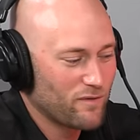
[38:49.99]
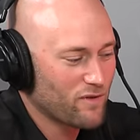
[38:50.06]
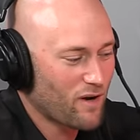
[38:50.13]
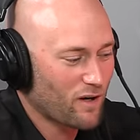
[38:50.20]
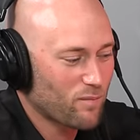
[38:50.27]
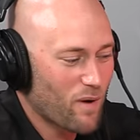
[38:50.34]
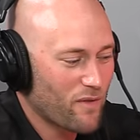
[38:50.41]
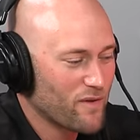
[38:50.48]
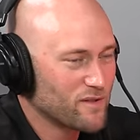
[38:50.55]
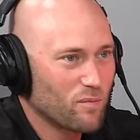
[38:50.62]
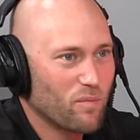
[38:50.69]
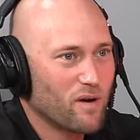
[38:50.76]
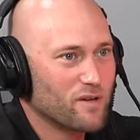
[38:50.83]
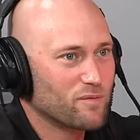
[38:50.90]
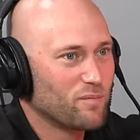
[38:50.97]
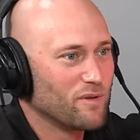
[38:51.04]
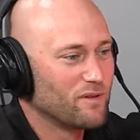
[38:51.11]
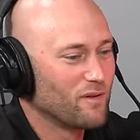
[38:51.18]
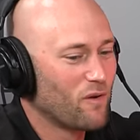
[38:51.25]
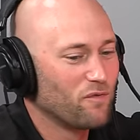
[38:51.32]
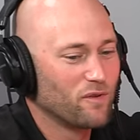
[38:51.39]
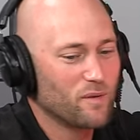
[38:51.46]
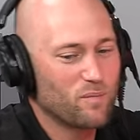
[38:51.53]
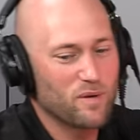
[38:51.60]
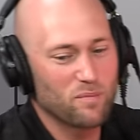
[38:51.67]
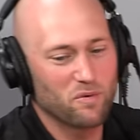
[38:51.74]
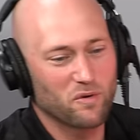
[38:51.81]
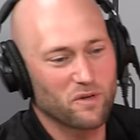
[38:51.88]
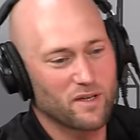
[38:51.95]
we've talked about this a bunch, but hopefully
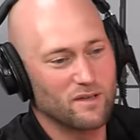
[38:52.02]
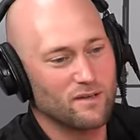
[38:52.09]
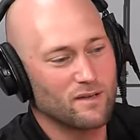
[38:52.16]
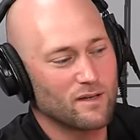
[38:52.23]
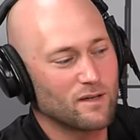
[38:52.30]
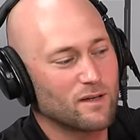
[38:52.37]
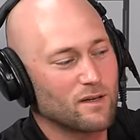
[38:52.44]
people can